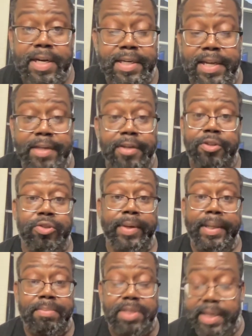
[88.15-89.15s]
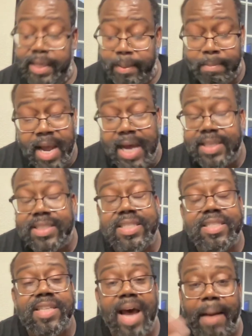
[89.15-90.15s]
than the Dream Team.
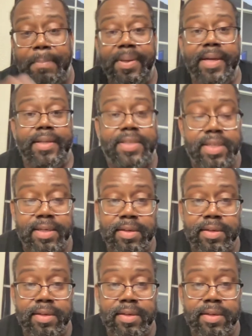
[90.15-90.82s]
Stop it.